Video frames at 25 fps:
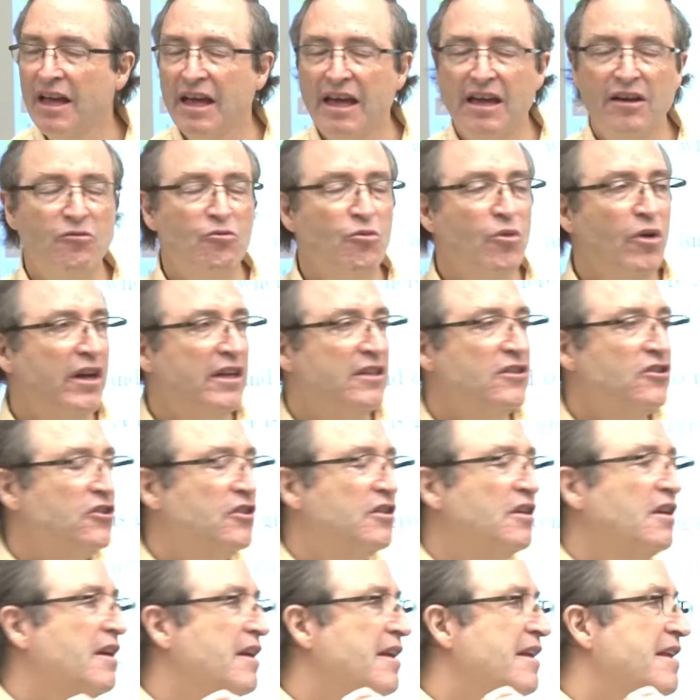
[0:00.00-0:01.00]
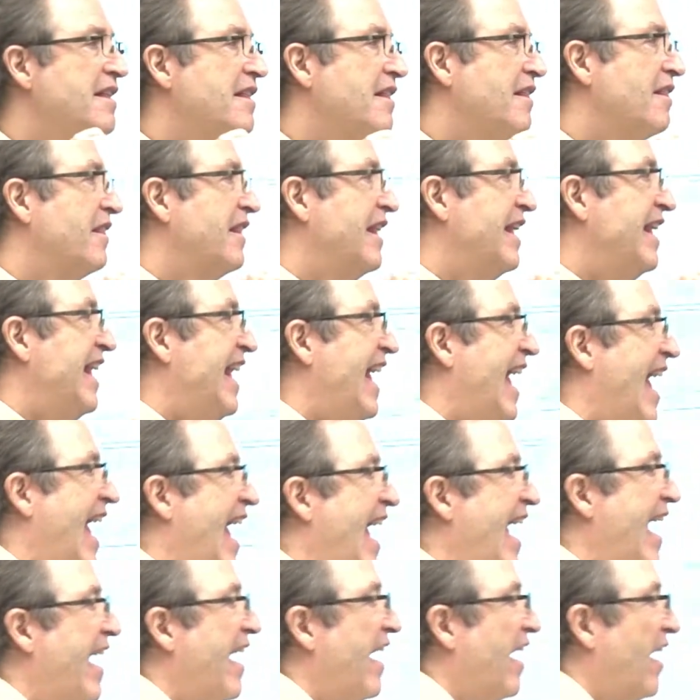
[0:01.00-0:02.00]
at which the
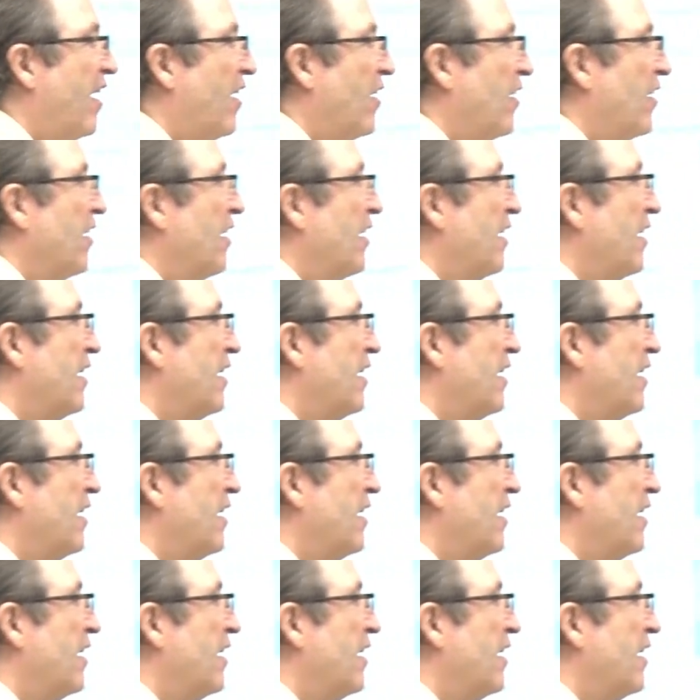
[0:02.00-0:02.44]
air